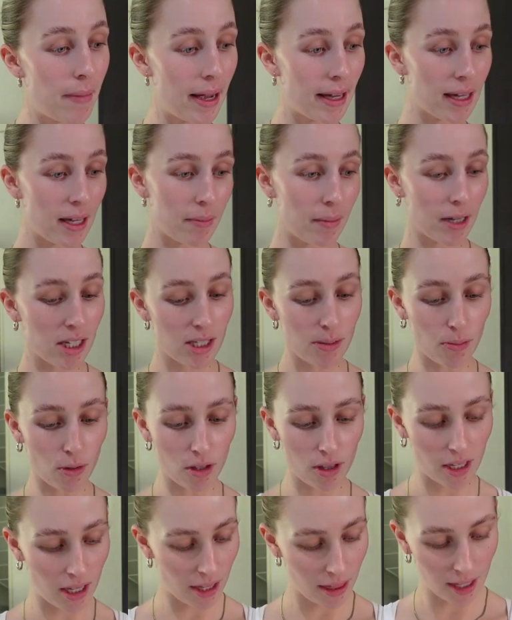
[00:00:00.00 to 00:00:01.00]
Making my
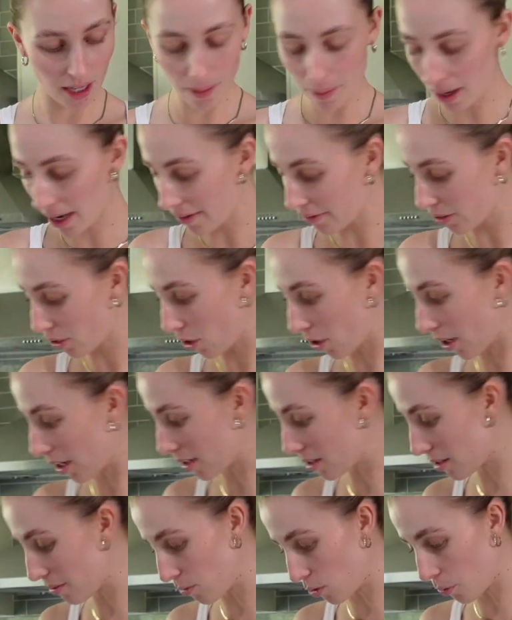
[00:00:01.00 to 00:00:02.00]
smoothie, I think I might have to go get
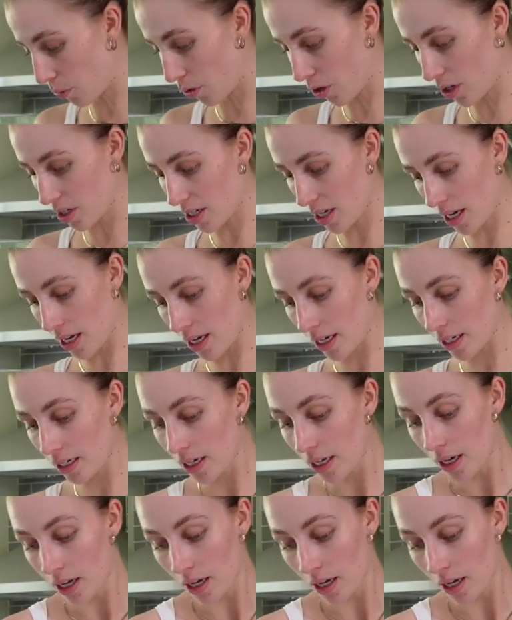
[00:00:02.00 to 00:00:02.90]
some more protein.